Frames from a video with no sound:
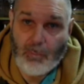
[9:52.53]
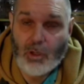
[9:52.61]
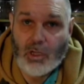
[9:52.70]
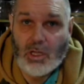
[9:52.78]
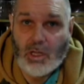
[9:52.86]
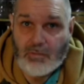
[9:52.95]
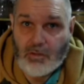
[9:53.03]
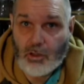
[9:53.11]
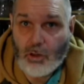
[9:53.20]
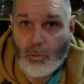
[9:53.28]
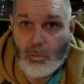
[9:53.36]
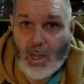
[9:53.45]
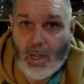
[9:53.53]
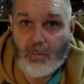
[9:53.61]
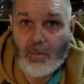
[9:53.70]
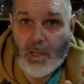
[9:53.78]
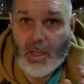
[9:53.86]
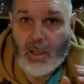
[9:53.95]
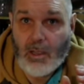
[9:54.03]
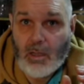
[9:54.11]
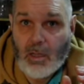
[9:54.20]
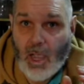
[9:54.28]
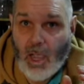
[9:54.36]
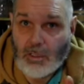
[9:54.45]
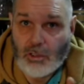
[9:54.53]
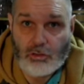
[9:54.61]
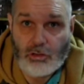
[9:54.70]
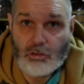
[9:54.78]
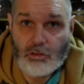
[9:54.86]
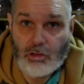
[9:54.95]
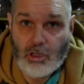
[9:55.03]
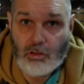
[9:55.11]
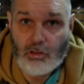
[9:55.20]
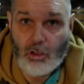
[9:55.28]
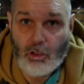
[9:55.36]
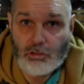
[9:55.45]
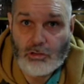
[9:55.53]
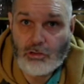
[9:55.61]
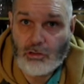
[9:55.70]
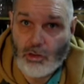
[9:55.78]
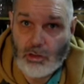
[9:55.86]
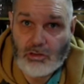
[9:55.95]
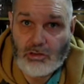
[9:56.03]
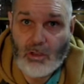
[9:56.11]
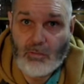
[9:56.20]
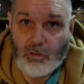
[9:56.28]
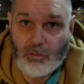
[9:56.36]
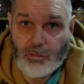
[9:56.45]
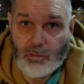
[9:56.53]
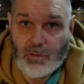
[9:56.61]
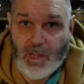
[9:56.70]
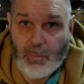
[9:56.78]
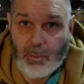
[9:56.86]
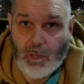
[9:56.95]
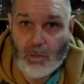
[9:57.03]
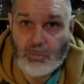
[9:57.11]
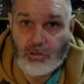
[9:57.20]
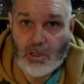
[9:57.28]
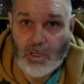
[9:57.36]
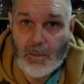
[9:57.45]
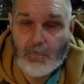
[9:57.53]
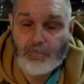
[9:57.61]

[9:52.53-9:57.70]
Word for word: But you live in a normal area and your sons or your daughters or yourself suffer with epilepsy.